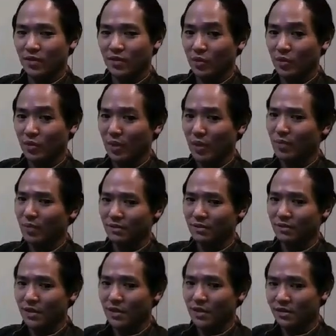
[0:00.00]
in my
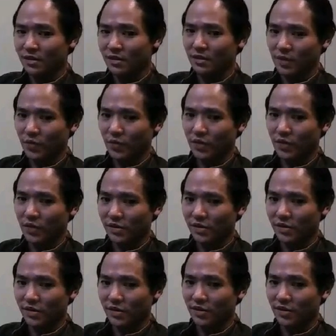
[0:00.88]
mind, these are some of the
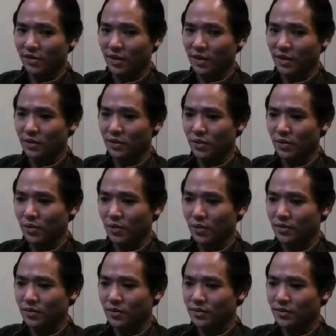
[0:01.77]
changes I
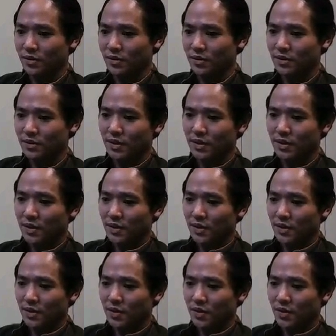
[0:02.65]
do.
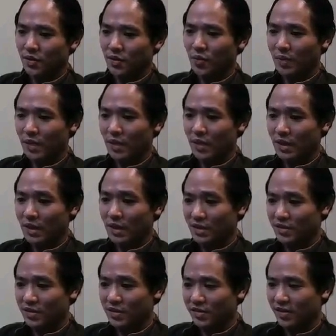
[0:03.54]
So by
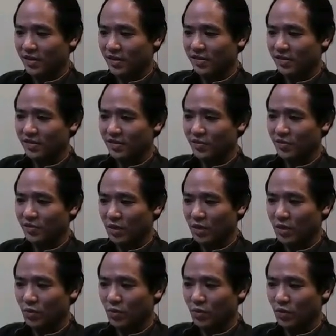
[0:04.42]
making these changes,
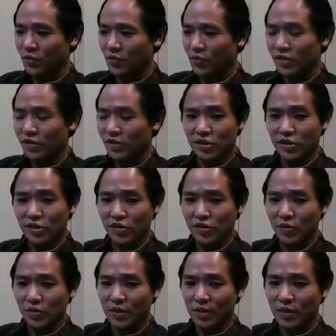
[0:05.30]
we would visually
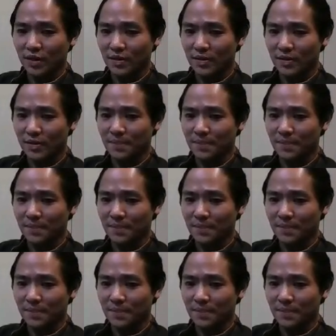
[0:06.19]
show that